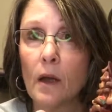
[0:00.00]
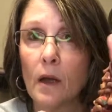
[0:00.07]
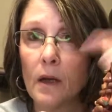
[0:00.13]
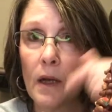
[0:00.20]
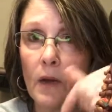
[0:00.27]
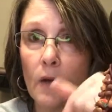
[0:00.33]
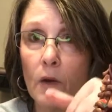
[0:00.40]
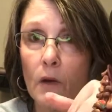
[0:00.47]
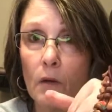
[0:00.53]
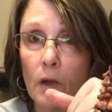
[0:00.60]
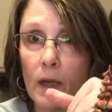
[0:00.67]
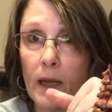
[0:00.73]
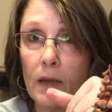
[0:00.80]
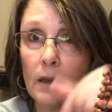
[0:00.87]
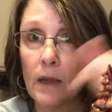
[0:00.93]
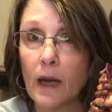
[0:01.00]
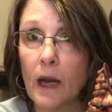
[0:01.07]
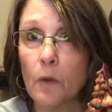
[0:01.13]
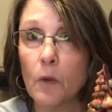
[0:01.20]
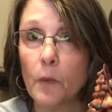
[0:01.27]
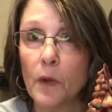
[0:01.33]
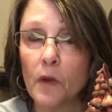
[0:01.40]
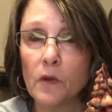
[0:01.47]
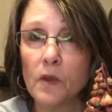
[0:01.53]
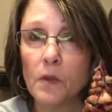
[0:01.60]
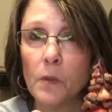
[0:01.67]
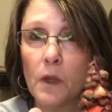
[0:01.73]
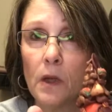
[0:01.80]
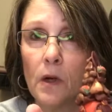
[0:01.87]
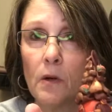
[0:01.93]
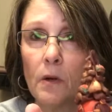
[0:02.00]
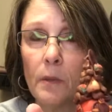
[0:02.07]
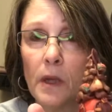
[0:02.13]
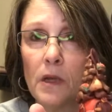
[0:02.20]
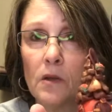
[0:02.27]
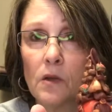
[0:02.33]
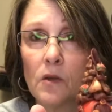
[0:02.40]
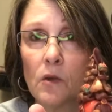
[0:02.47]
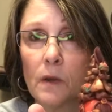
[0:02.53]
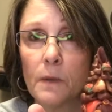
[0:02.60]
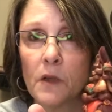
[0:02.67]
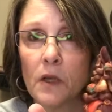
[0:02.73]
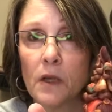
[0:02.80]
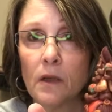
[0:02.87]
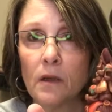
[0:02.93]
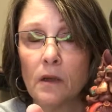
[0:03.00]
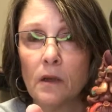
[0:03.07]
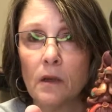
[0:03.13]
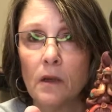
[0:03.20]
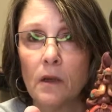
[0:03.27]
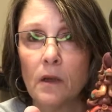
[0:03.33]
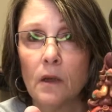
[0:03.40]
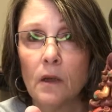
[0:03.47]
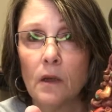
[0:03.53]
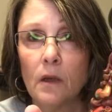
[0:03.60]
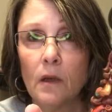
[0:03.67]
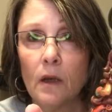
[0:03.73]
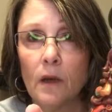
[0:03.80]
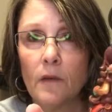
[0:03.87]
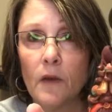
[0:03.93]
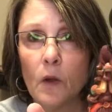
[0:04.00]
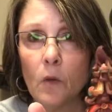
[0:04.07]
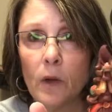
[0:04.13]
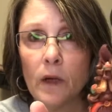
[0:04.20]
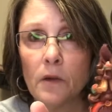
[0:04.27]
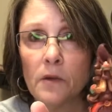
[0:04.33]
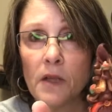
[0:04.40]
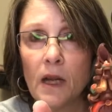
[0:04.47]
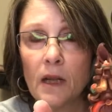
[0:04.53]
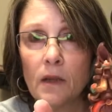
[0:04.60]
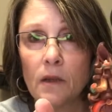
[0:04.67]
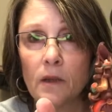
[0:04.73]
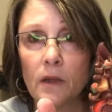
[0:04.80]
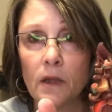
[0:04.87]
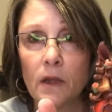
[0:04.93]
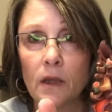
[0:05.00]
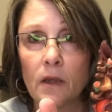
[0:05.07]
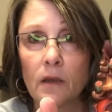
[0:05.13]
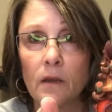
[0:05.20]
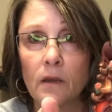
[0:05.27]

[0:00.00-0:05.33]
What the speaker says: another link that I will post below in my description if you want to go take a look.